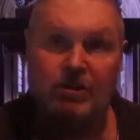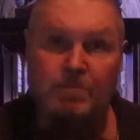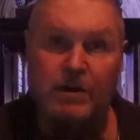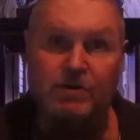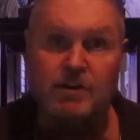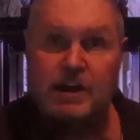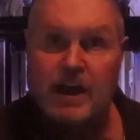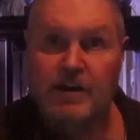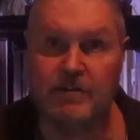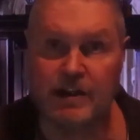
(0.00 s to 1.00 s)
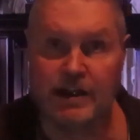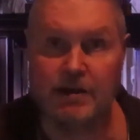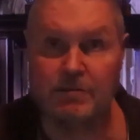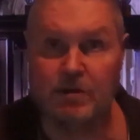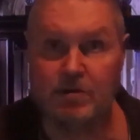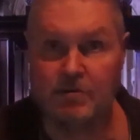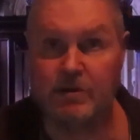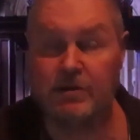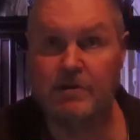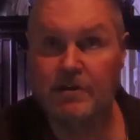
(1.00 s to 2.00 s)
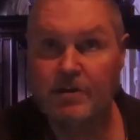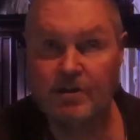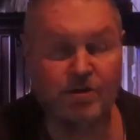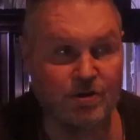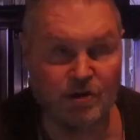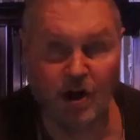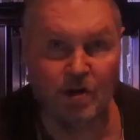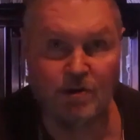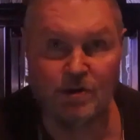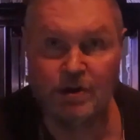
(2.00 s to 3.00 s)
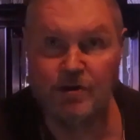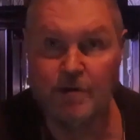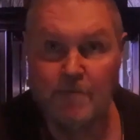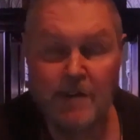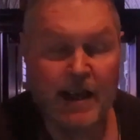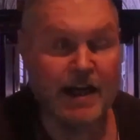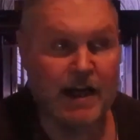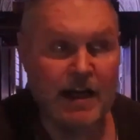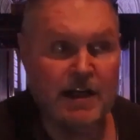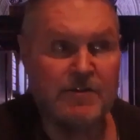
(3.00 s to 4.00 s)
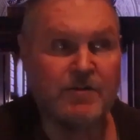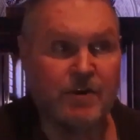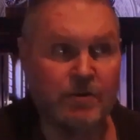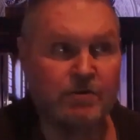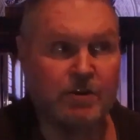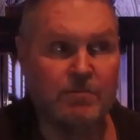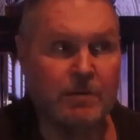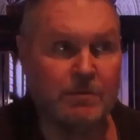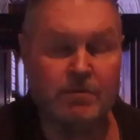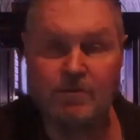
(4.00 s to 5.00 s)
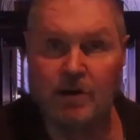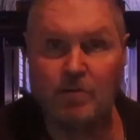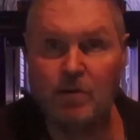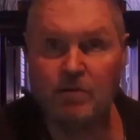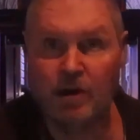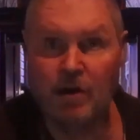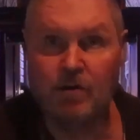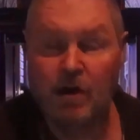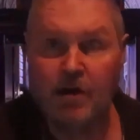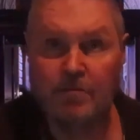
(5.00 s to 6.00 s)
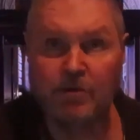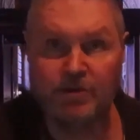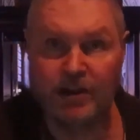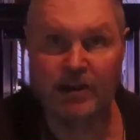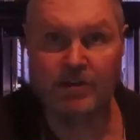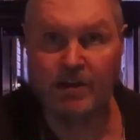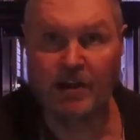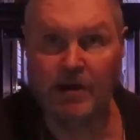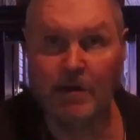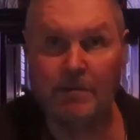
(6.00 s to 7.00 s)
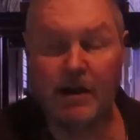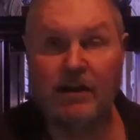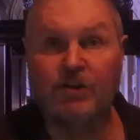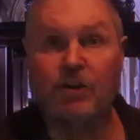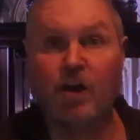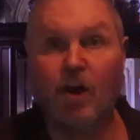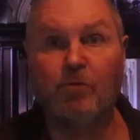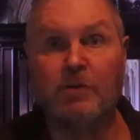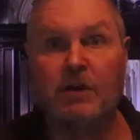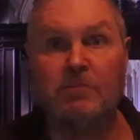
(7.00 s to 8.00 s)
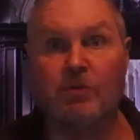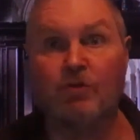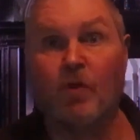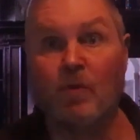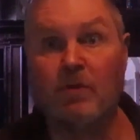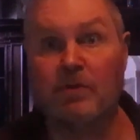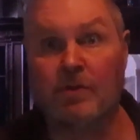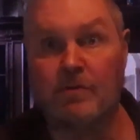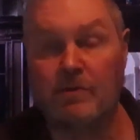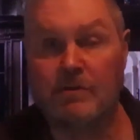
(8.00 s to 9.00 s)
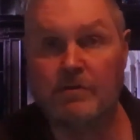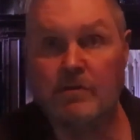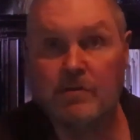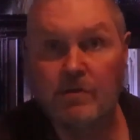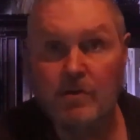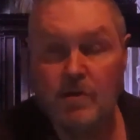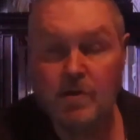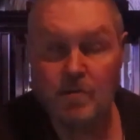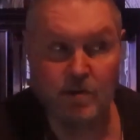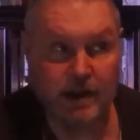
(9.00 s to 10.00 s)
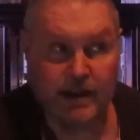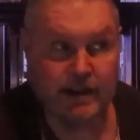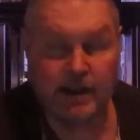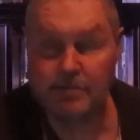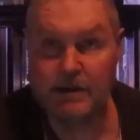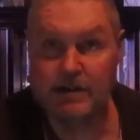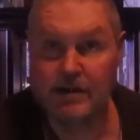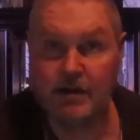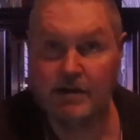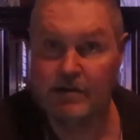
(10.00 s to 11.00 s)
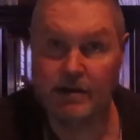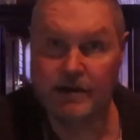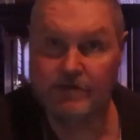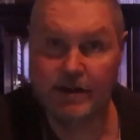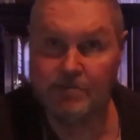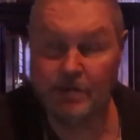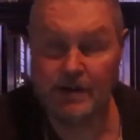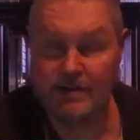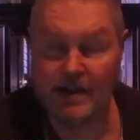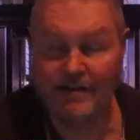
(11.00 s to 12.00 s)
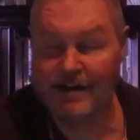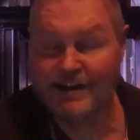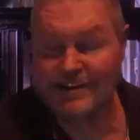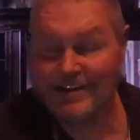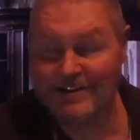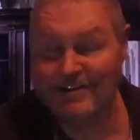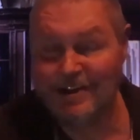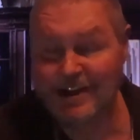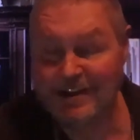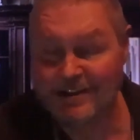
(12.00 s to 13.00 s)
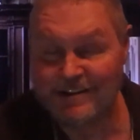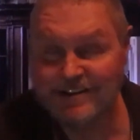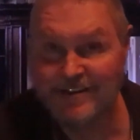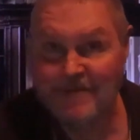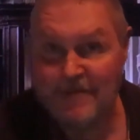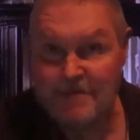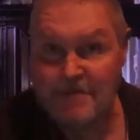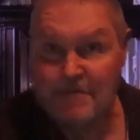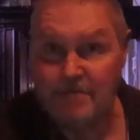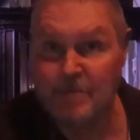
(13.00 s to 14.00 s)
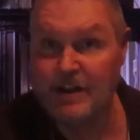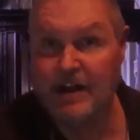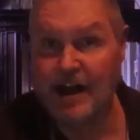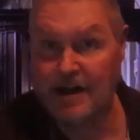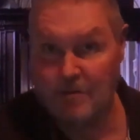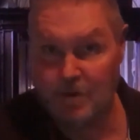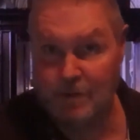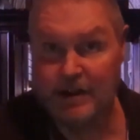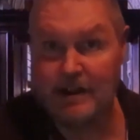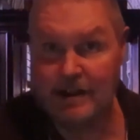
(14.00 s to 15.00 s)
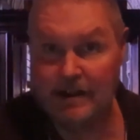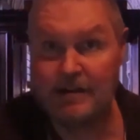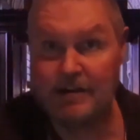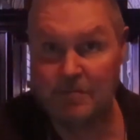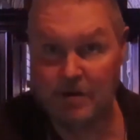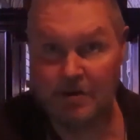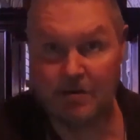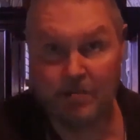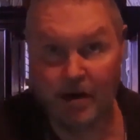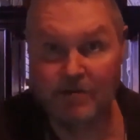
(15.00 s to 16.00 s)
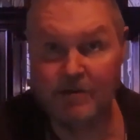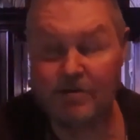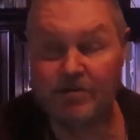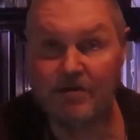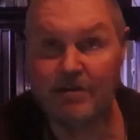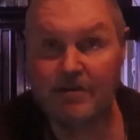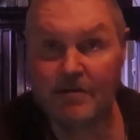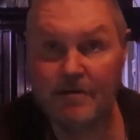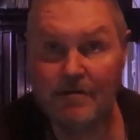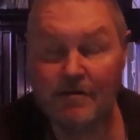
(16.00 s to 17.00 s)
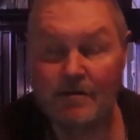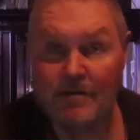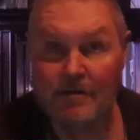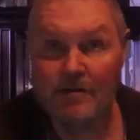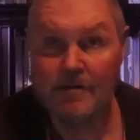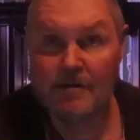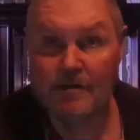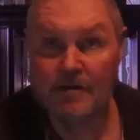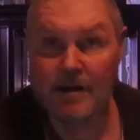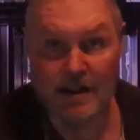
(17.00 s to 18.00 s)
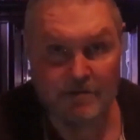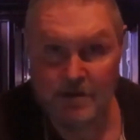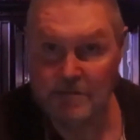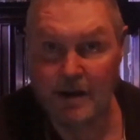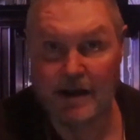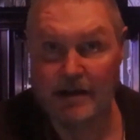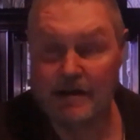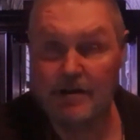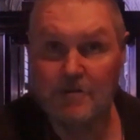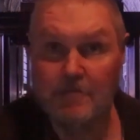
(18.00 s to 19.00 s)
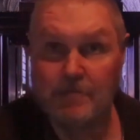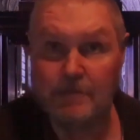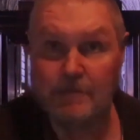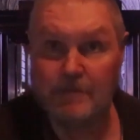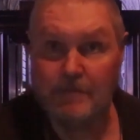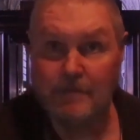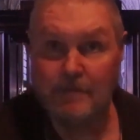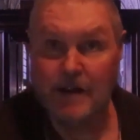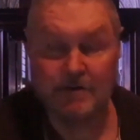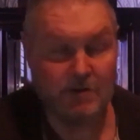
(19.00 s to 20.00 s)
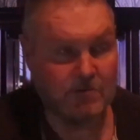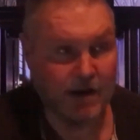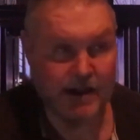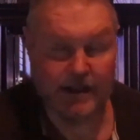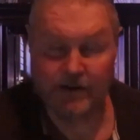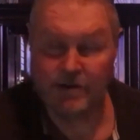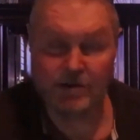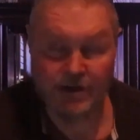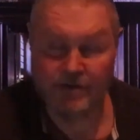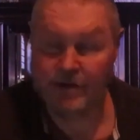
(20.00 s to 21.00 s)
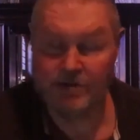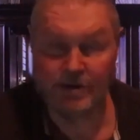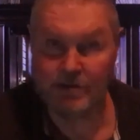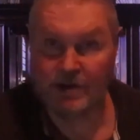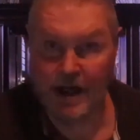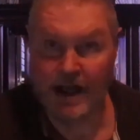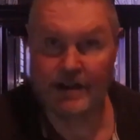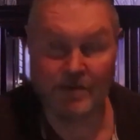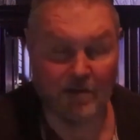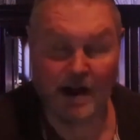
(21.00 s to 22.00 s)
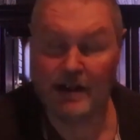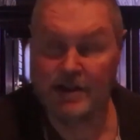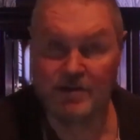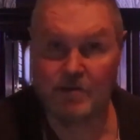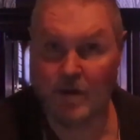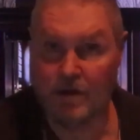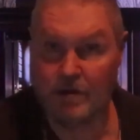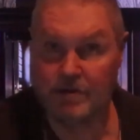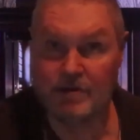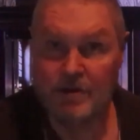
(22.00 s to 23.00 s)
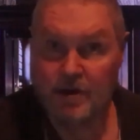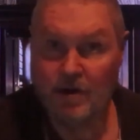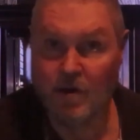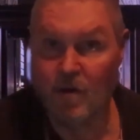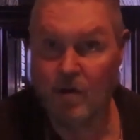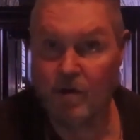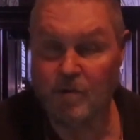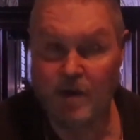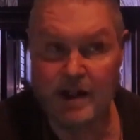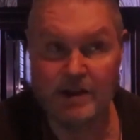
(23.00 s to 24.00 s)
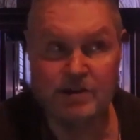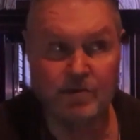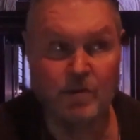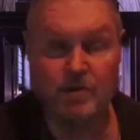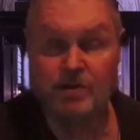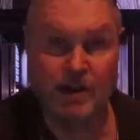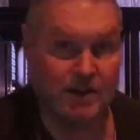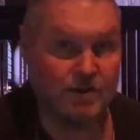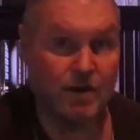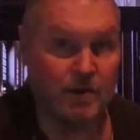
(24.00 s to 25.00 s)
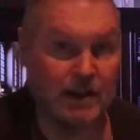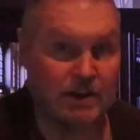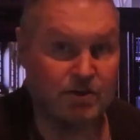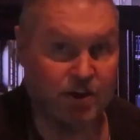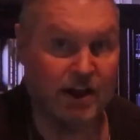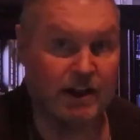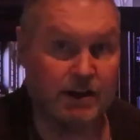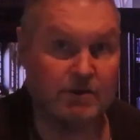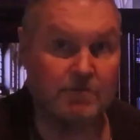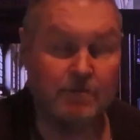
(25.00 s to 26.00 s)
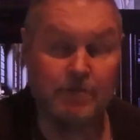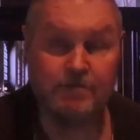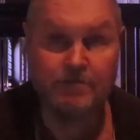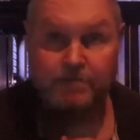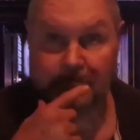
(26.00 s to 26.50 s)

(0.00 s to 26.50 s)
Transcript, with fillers: you're experiencing everything I'm going with. This is all new. And I even heard some people say, well, no, Moshe is going to come up and he's going to open up the Torah to us. Well, that can't be done. They've nitpicked that thing to death. But I'm opening the book of the Prophecy. everybody. If they're writing, if they're conversing with God to write His words or write His words as though He's saying them